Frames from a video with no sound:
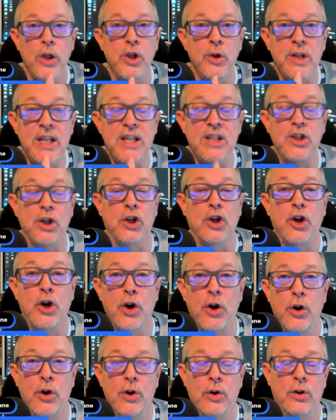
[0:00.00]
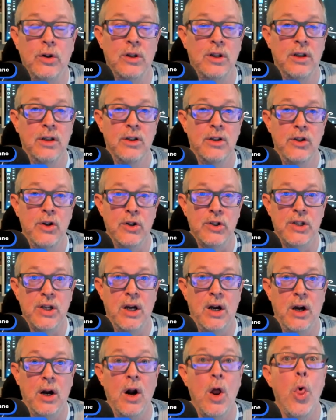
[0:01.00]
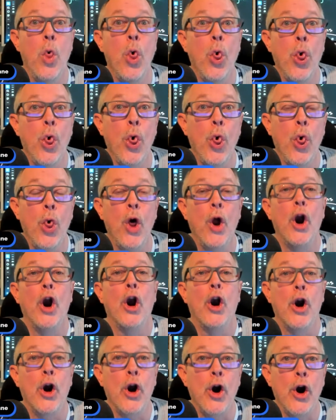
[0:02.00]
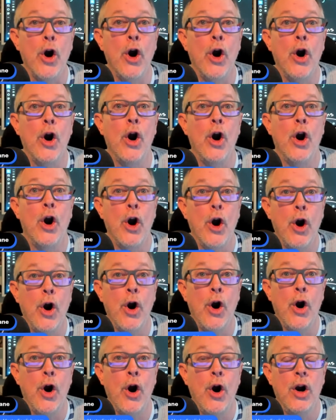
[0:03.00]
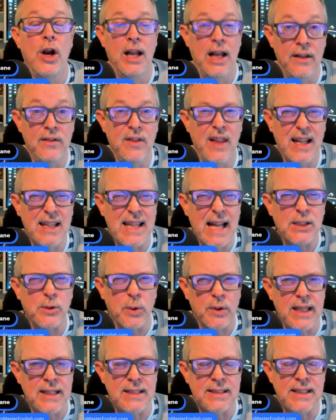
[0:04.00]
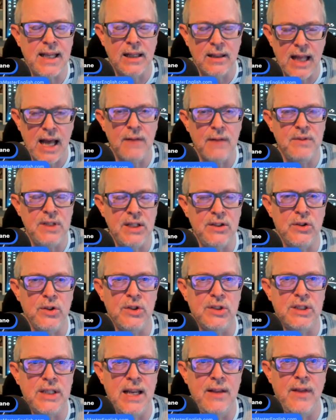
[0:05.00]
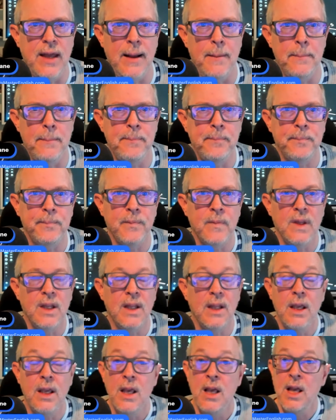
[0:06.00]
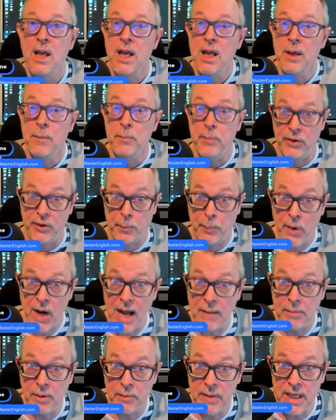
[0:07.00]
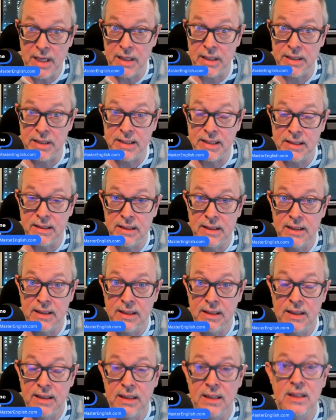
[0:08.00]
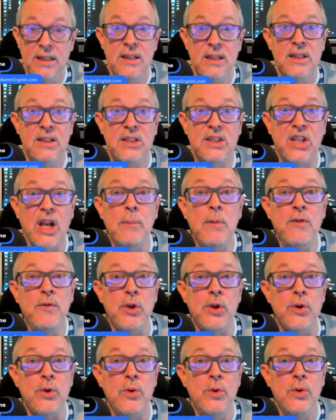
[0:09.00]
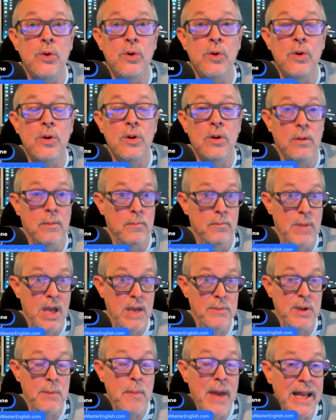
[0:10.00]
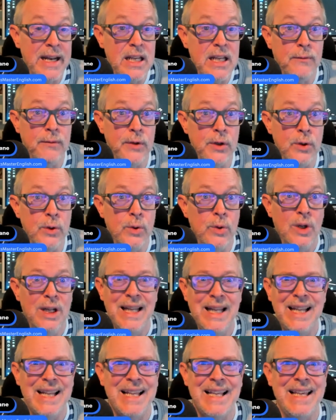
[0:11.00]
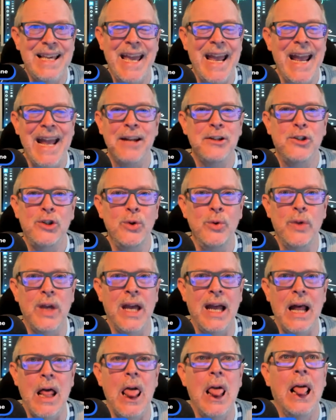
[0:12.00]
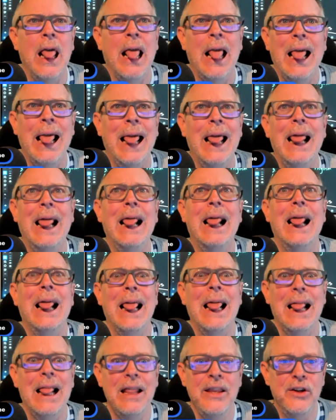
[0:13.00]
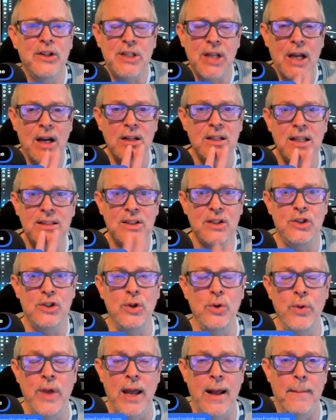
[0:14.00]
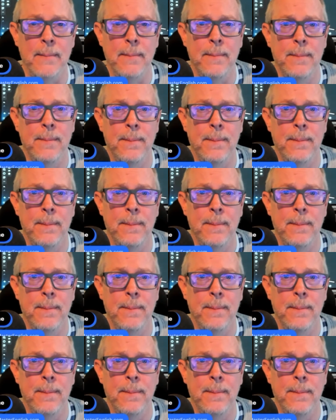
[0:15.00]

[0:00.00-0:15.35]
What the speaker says: You need to curl your tongue. That's what they say. A lot of teachers say that. But the problem is, some of you, maybe many of you, can't do that. Your tongue doesn't do that.